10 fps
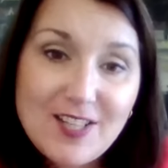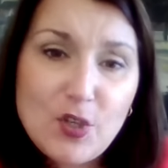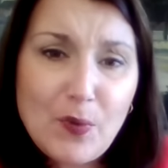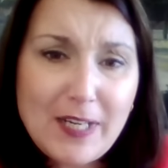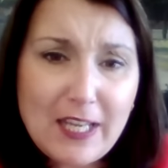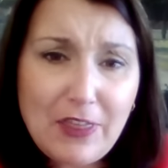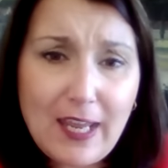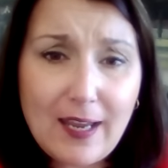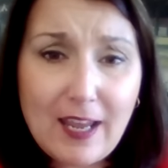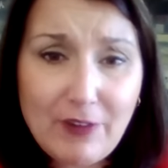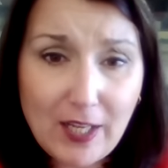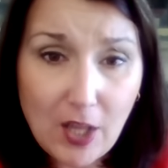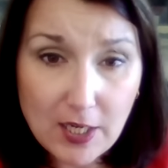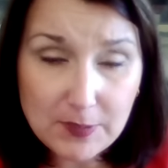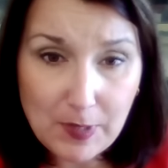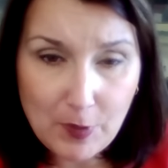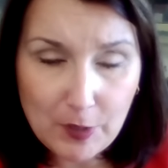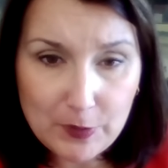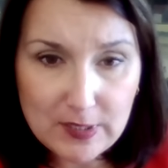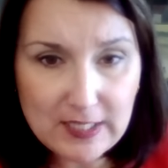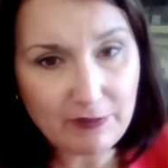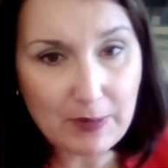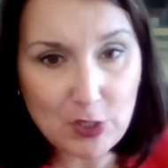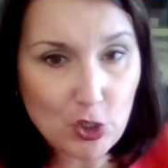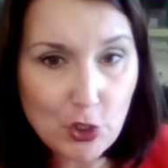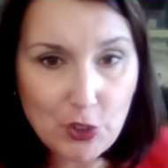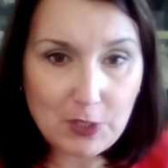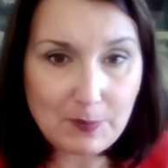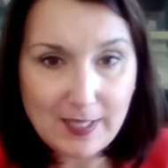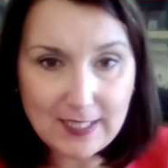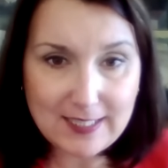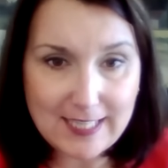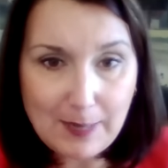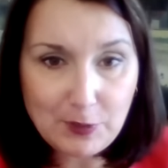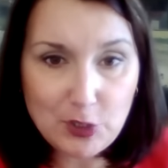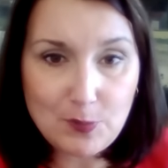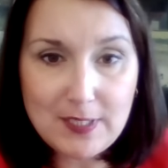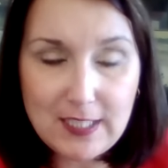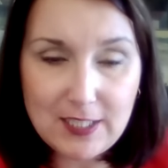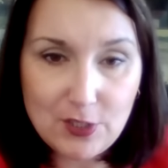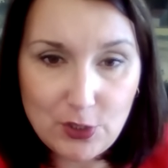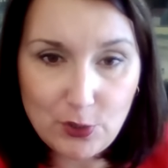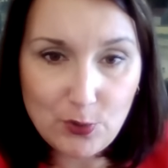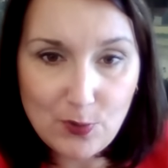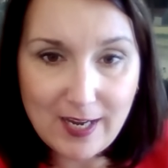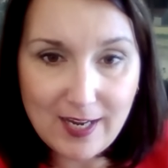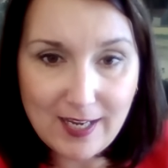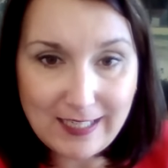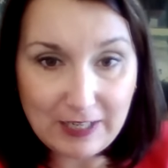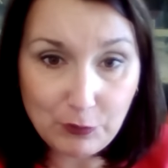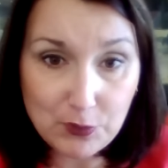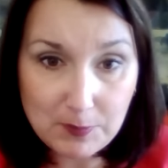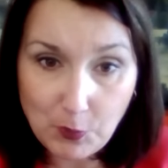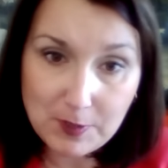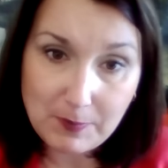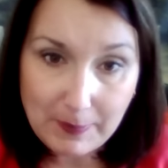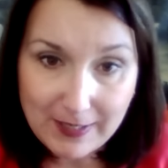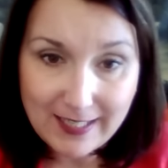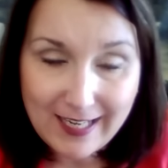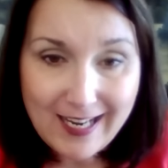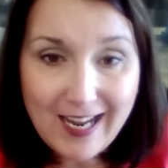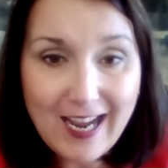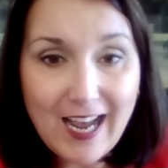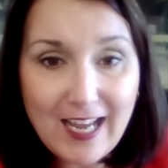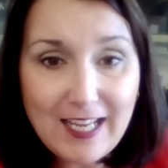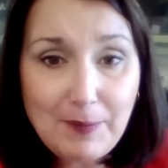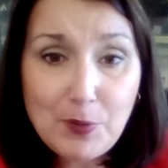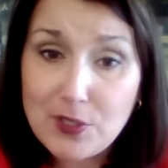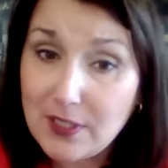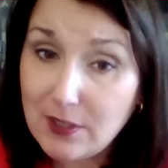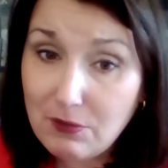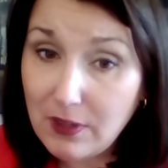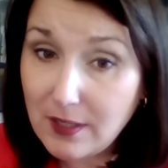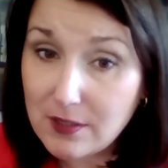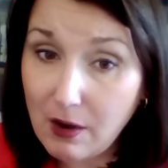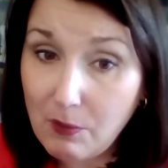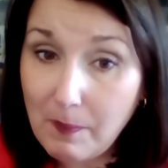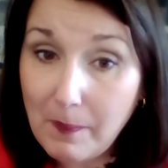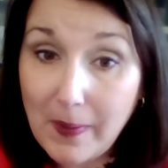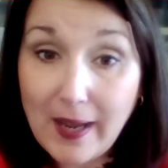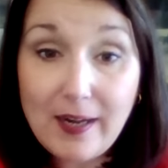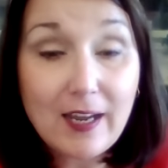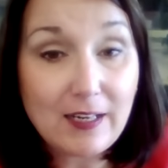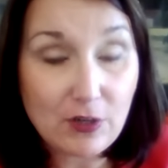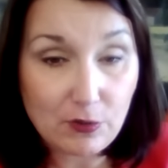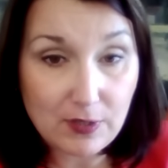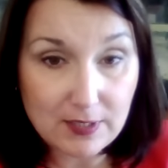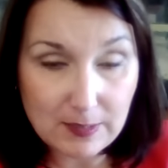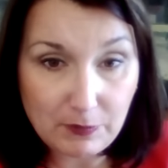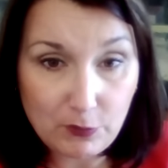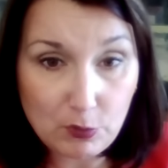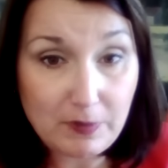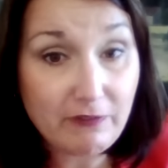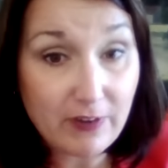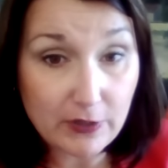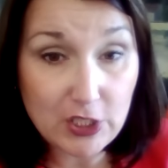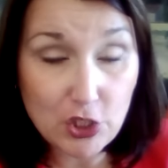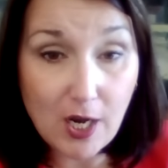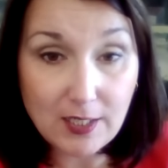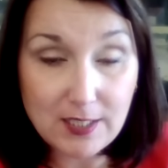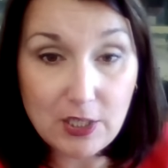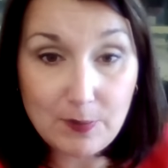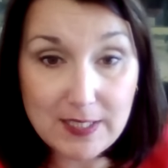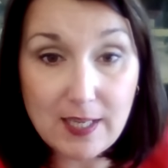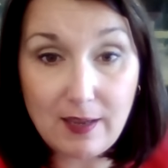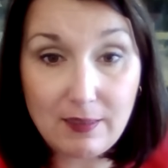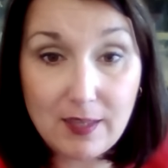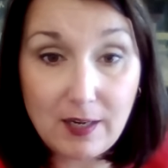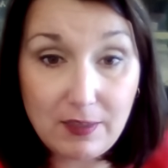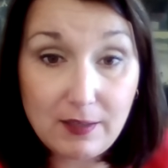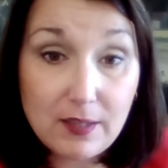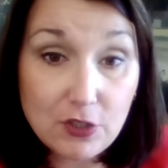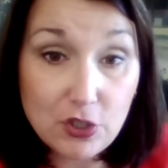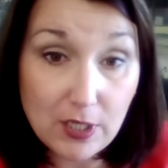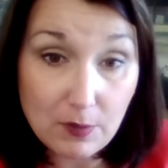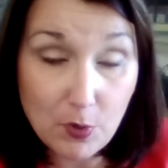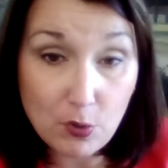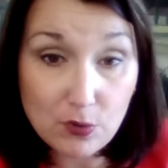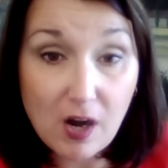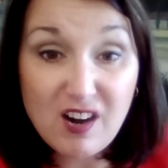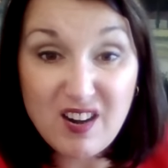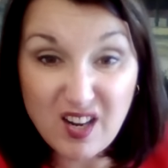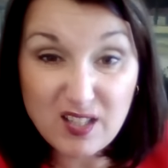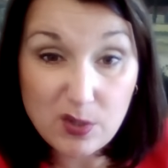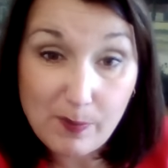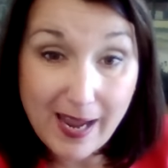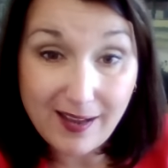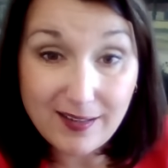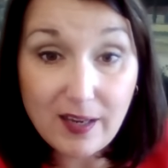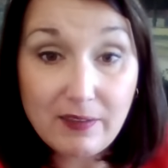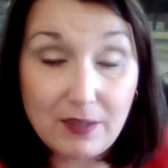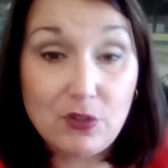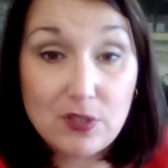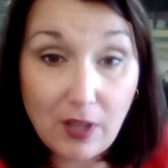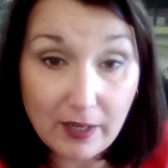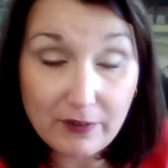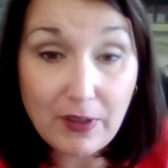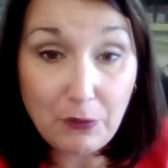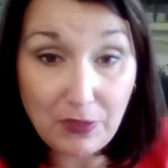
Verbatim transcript: So, what do you think? Have I lost my marbles? Have I been turned by the establishment into uh, an evil spokes puppet? I personally don't think so, but I know that some of you will be very shocked to hear me say that I think that GMOs are not so bad and that there's a lot of other